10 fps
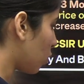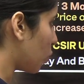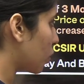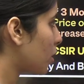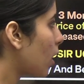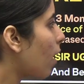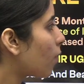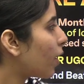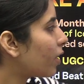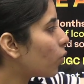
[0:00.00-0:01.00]
codes.
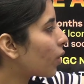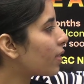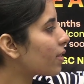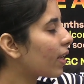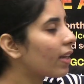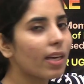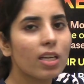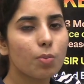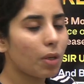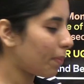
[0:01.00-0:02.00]
One, you can see it
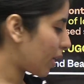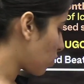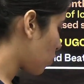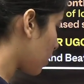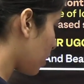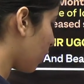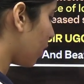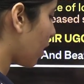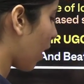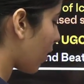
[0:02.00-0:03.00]
has been mentioned
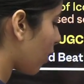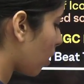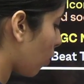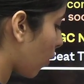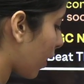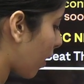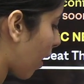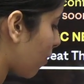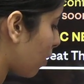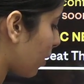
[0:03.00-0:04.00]
here. The another one
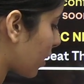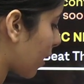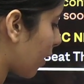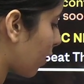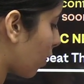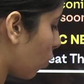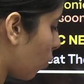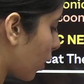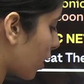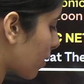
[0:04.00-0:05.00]
I will be telling you
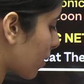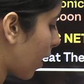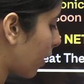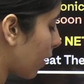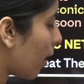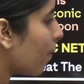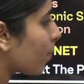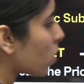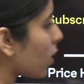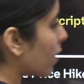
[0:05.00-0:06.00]
what is that.
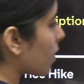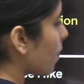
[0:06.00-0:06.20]
So that's